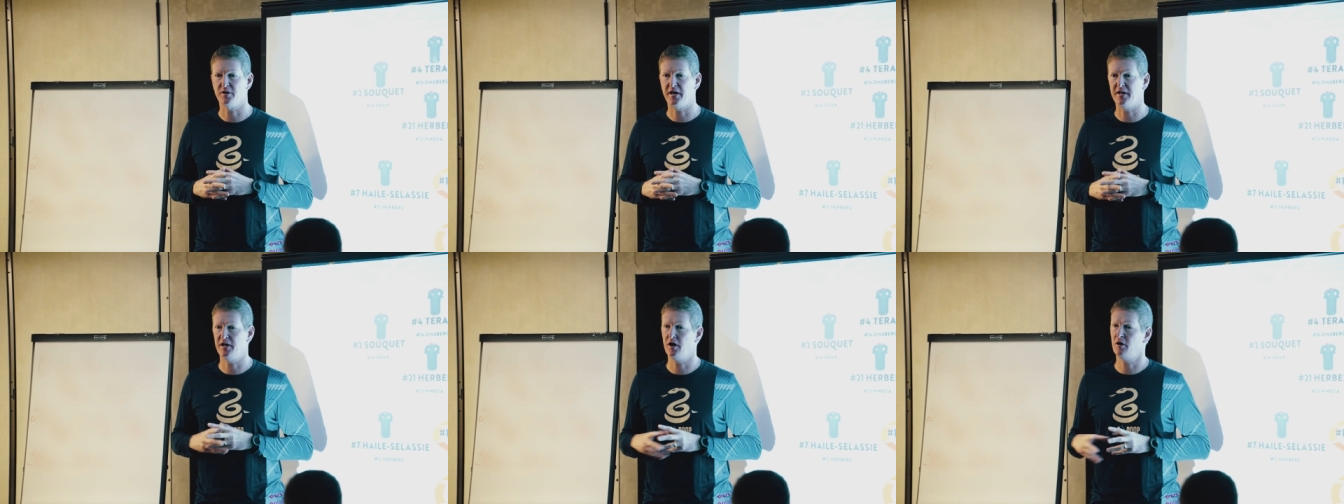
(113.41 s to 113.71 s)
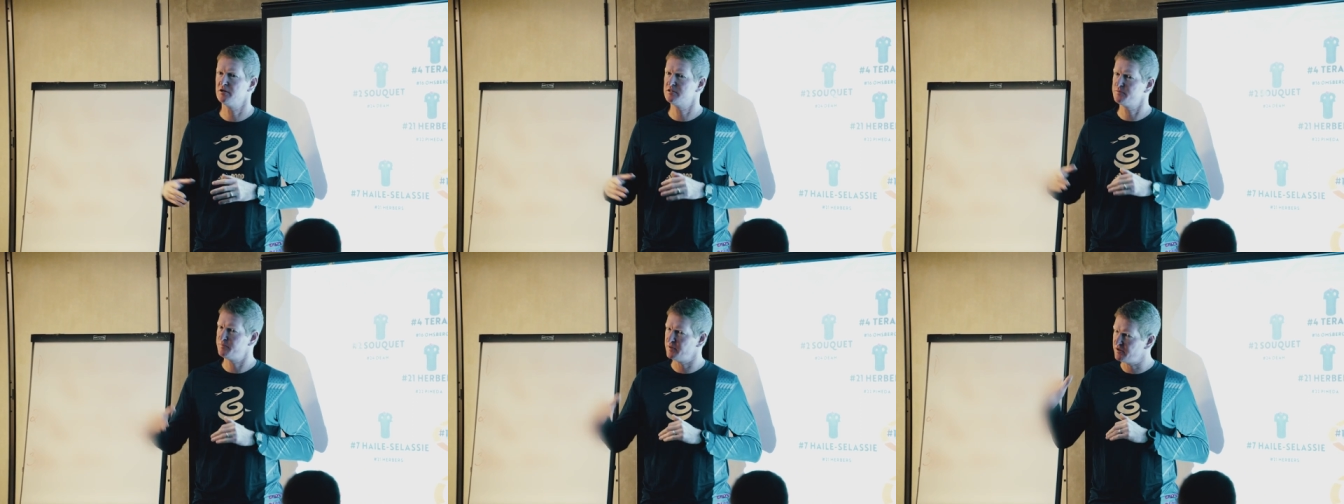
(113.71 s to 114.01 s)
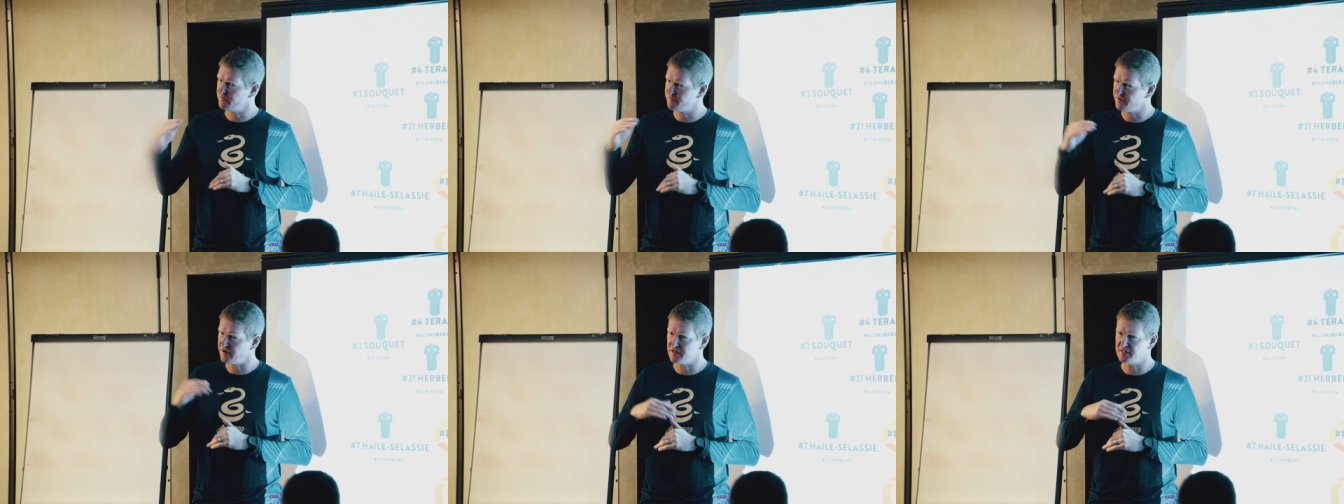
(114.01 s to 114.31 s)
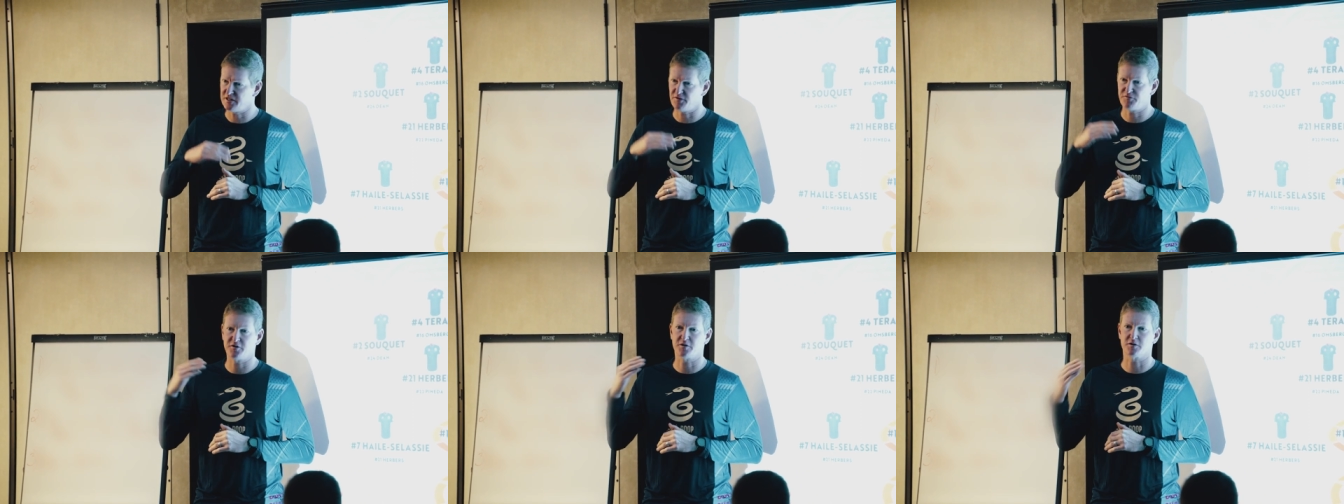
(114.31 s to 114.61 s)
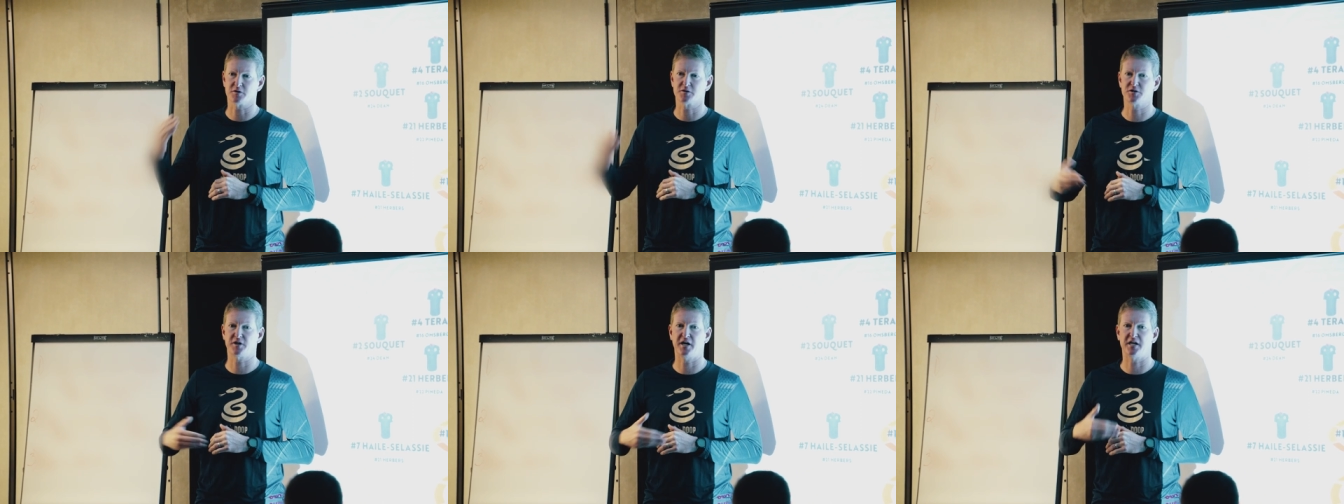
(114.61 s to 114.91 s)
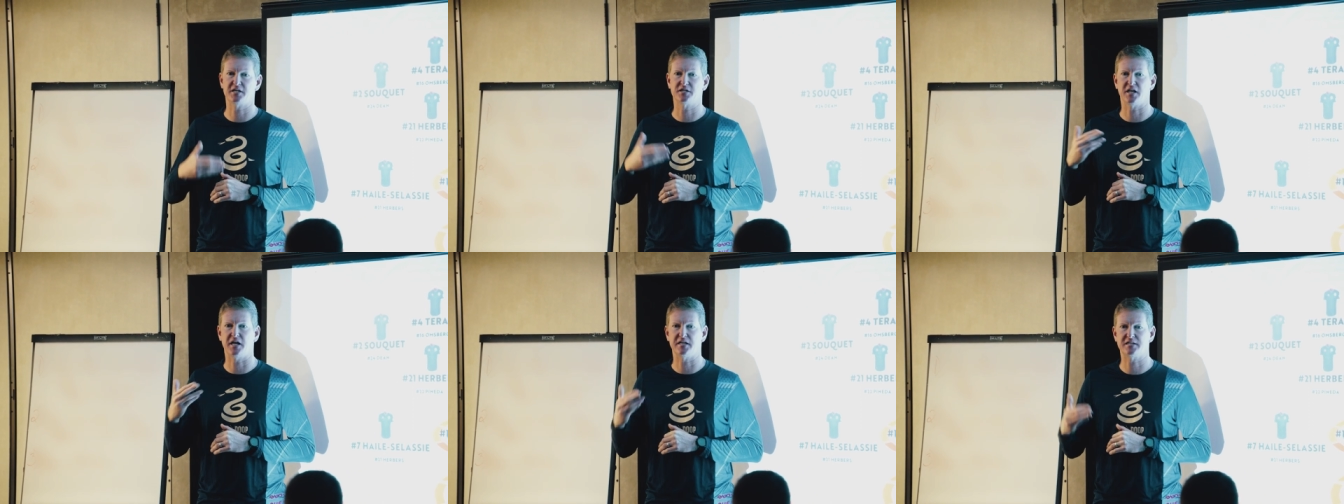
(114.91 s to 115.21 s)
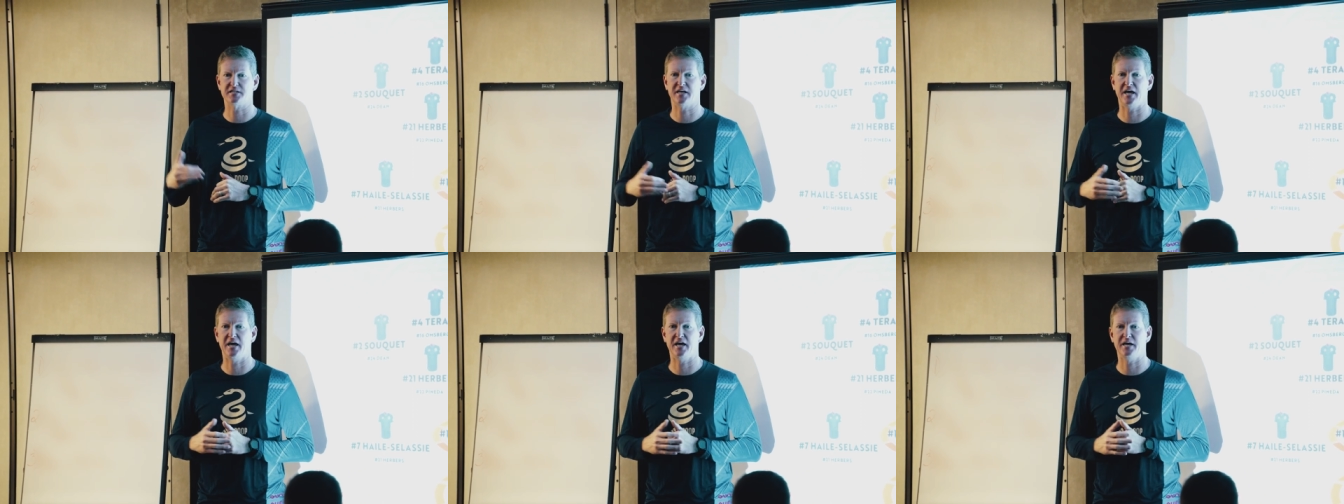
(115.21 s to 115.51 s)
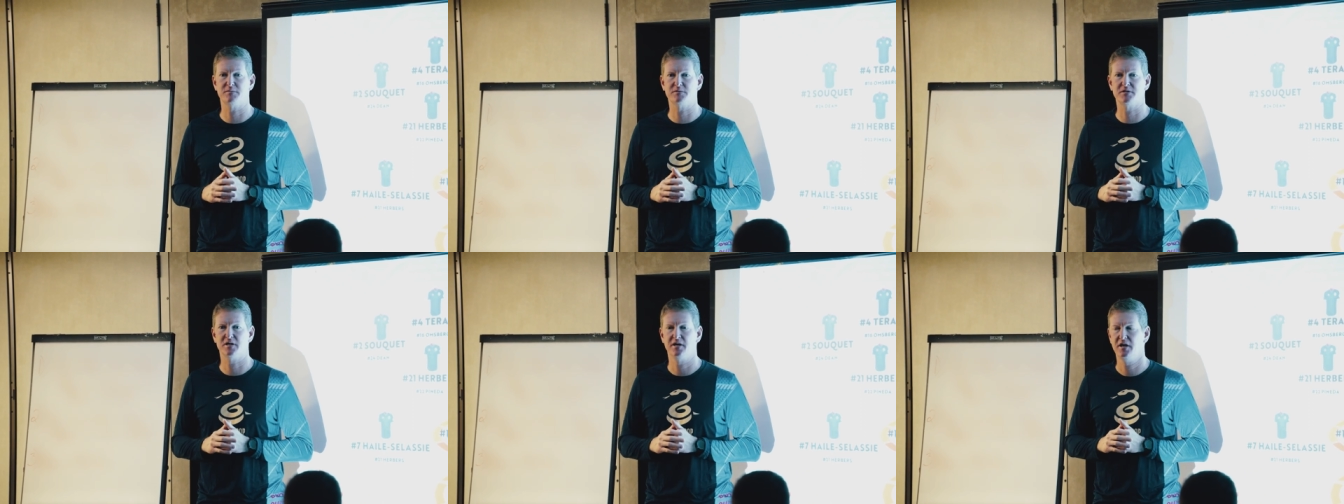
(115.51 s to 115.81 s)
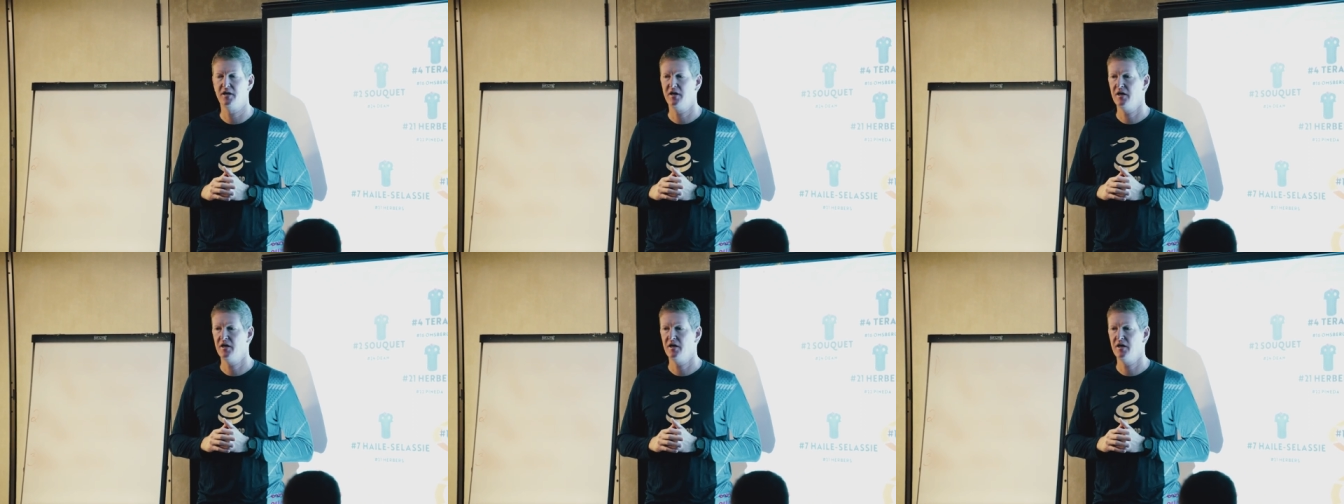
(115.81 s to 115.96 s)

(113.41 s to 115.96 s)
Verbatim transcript: I know it's been a very difficult stretch, lots of games.